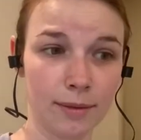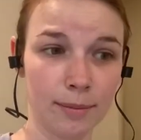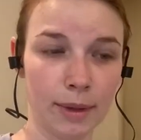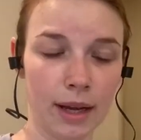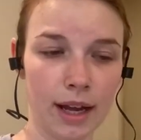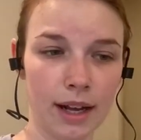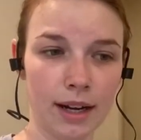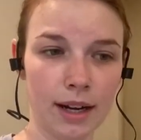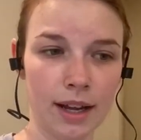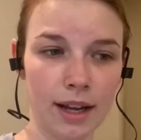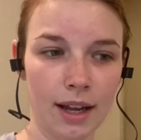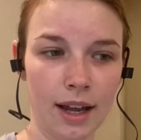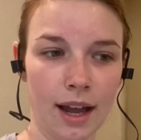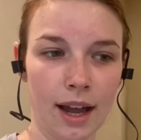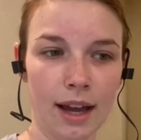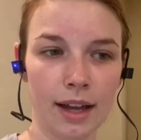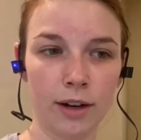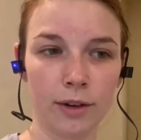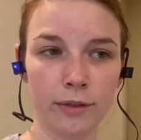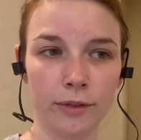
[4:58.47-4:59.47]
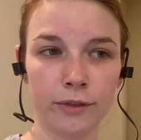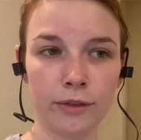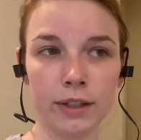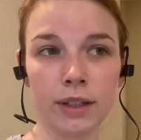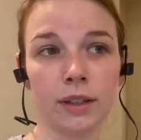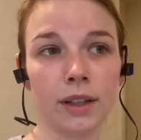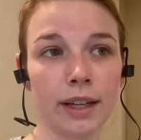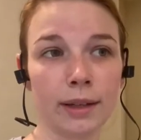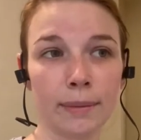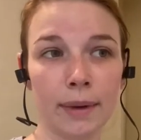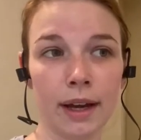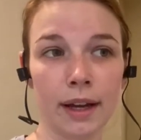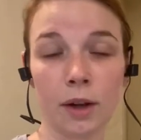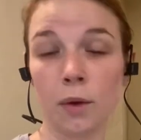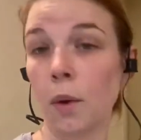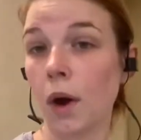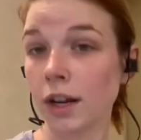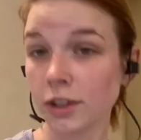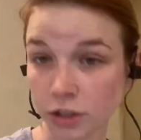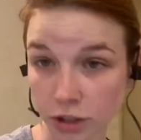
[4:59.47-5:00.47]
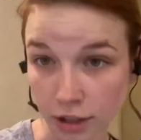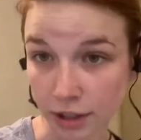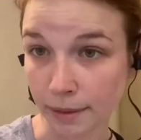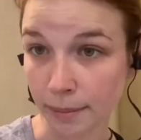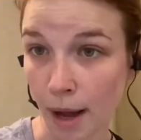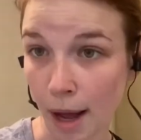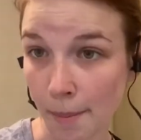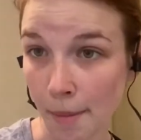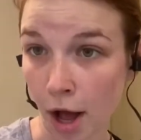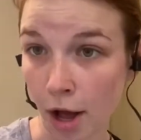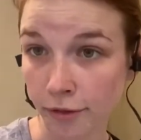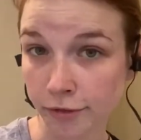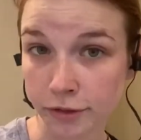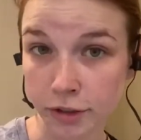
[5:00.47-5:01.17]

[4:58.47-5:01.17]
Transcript: but I don't feel like my quads are gonna pop off,